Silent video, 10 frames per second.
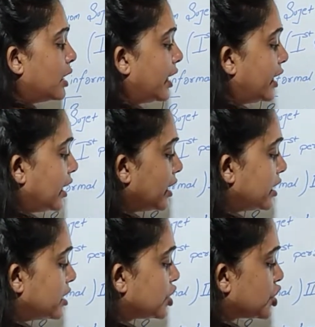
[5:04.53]
in
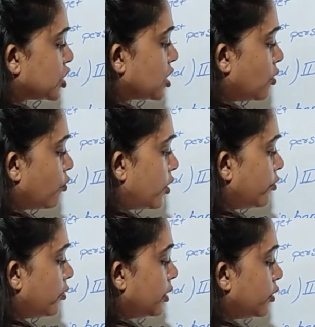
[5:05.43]
English, we
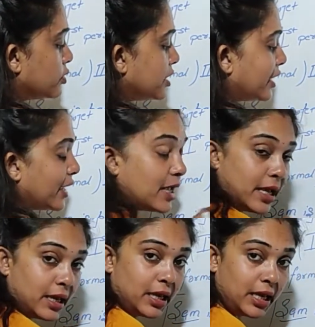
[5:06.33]
will be using
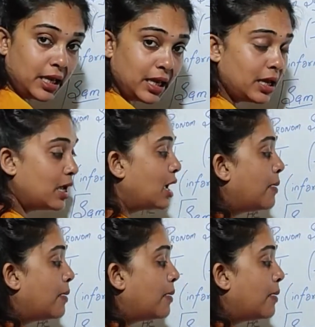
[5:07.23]
he.